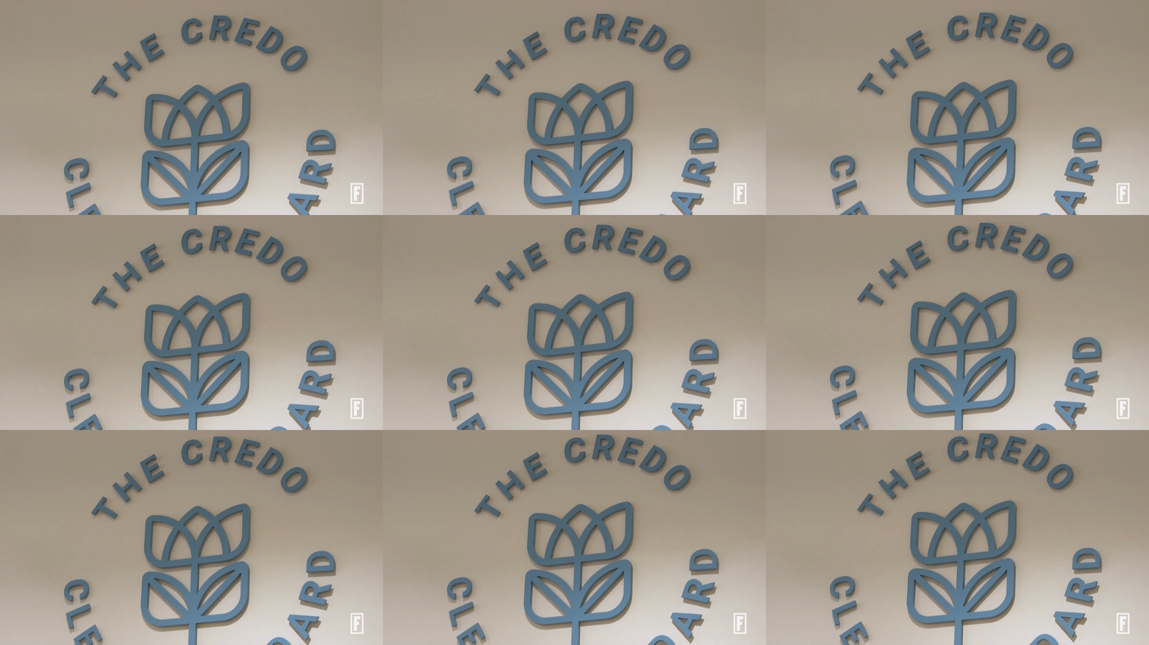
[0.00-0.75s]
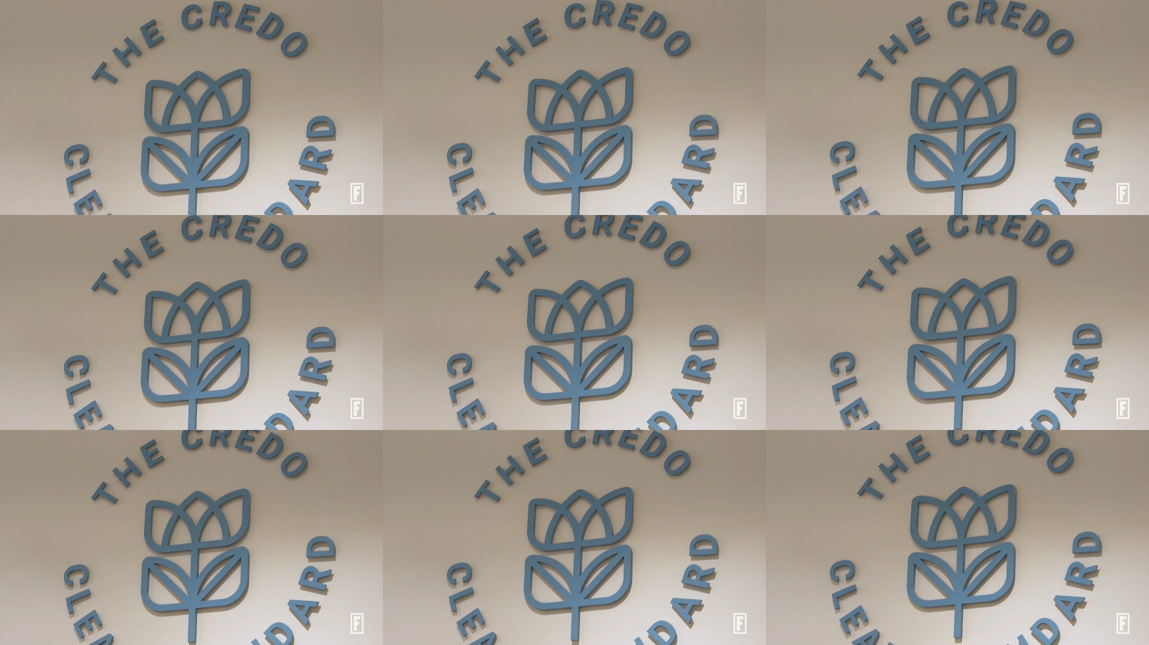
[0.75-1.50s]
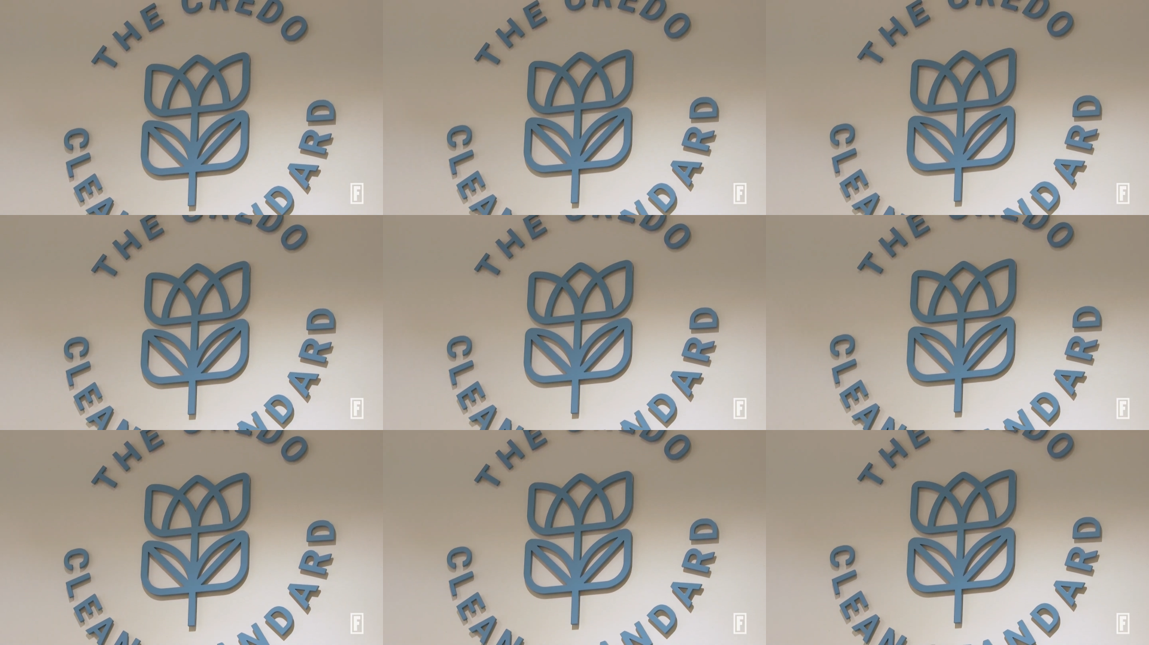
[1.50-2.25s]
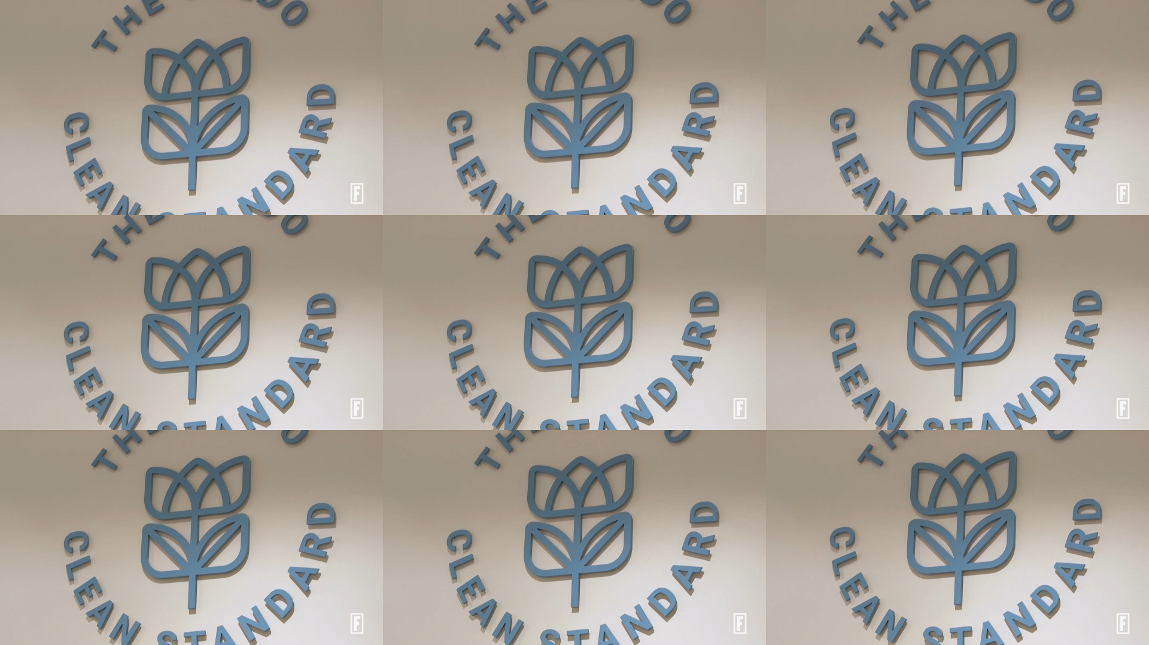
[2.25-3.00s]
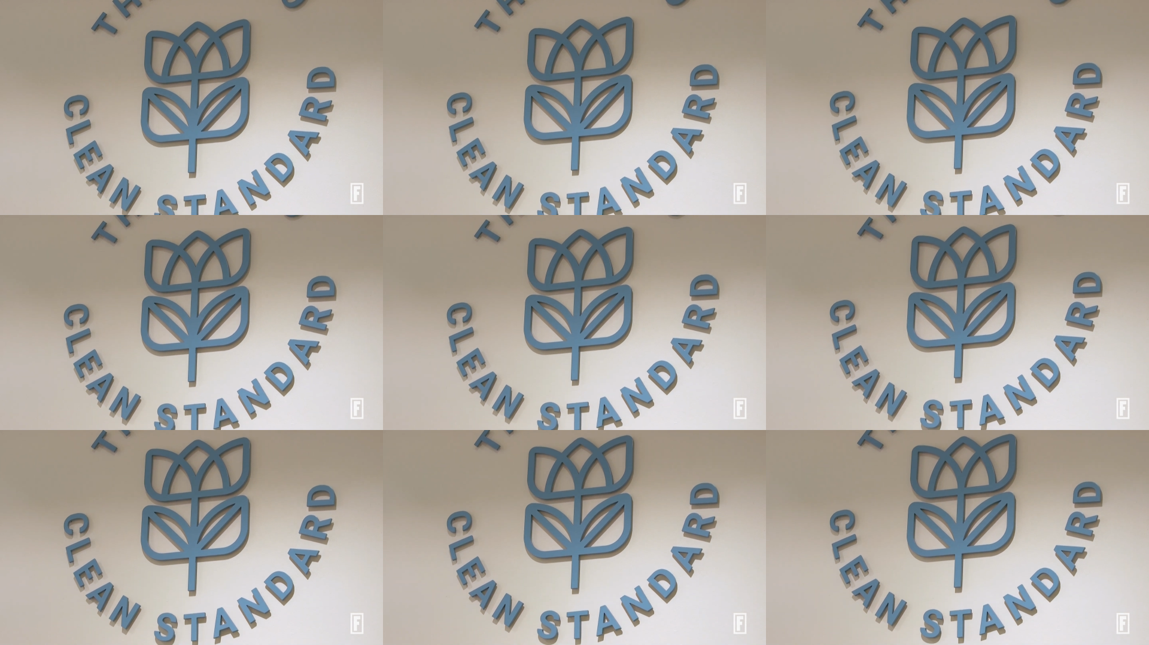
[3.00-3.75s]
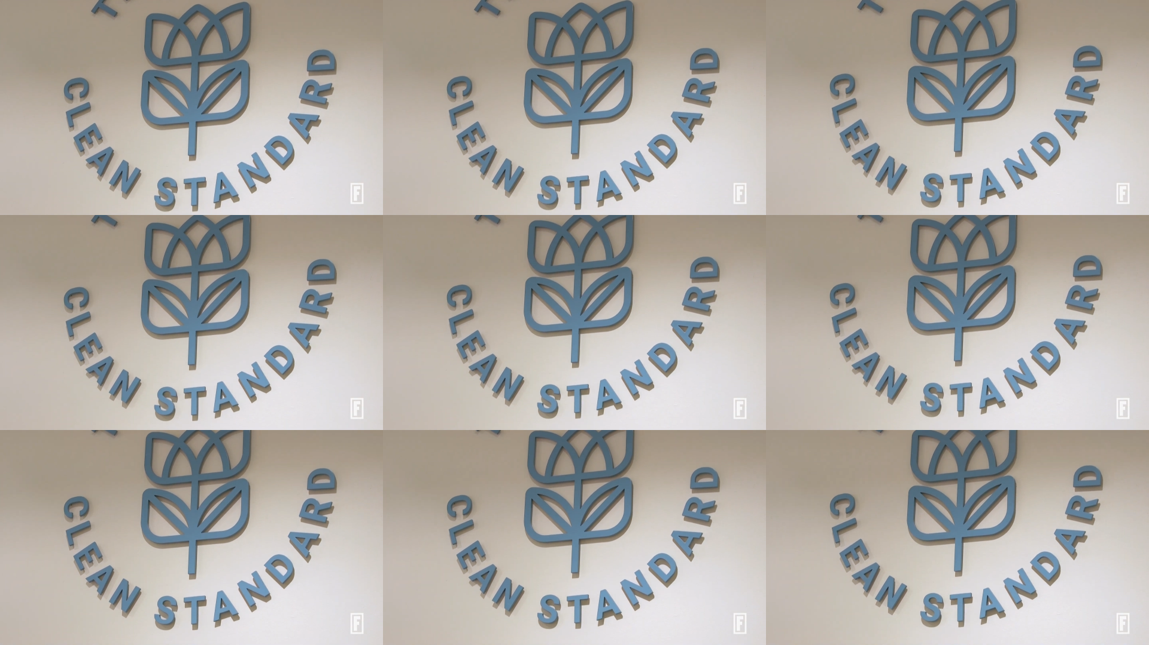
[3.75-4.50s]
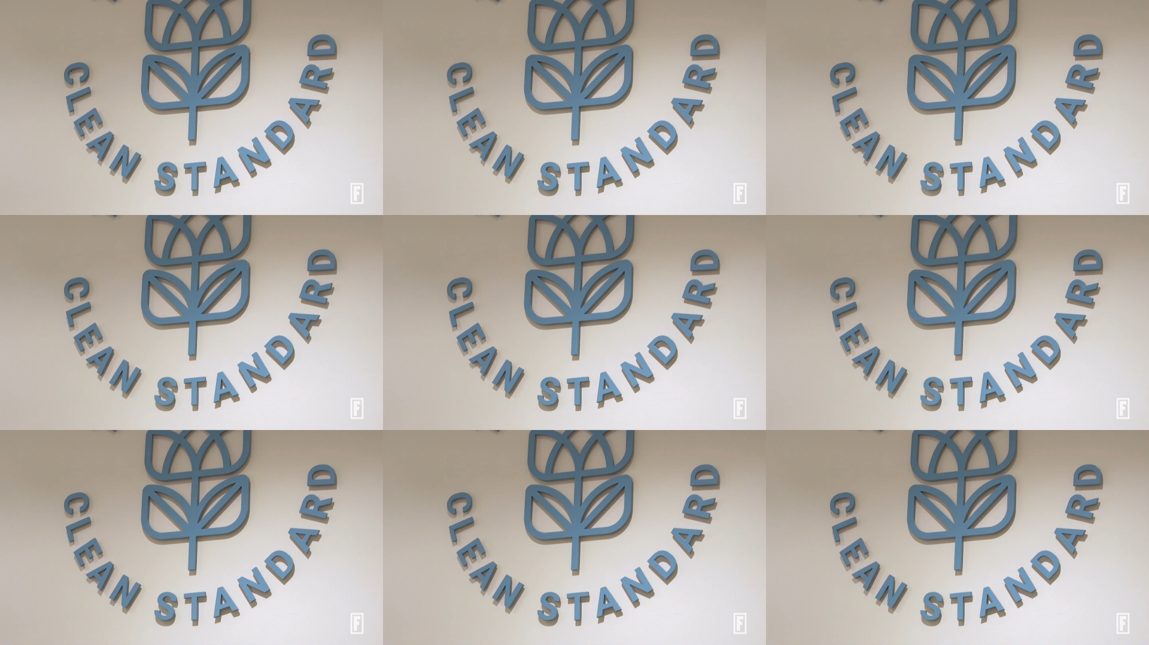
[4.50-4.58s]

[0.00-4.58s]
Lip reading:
No face is visible, so there are no lips to read.